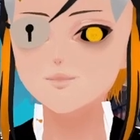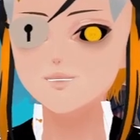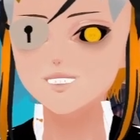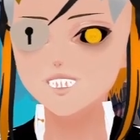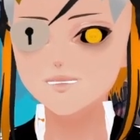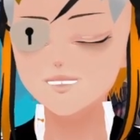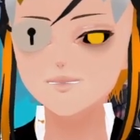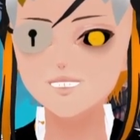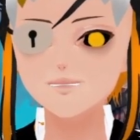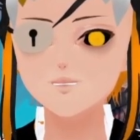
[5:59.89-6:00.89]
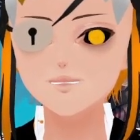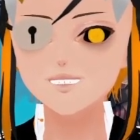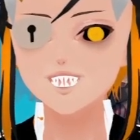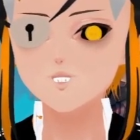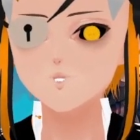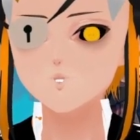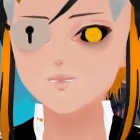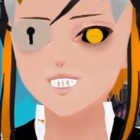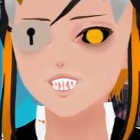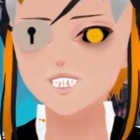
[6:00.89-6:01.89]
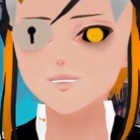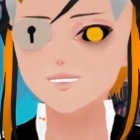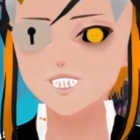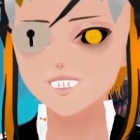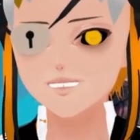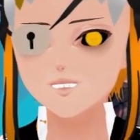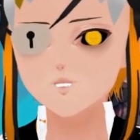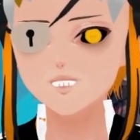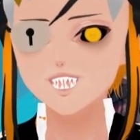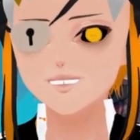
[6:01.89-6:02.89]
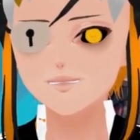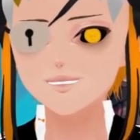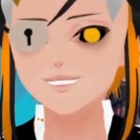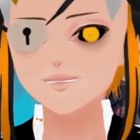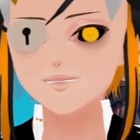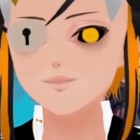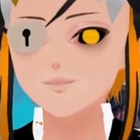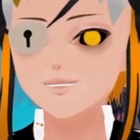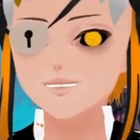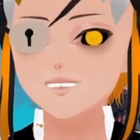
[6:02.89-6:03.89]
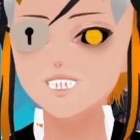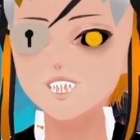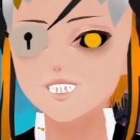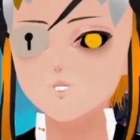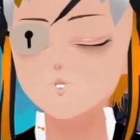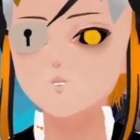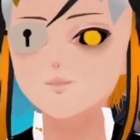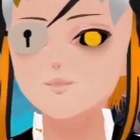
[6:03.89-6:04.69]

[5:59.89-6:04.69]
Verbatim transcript: because this is just going to do some damage to your opponent's face and drop you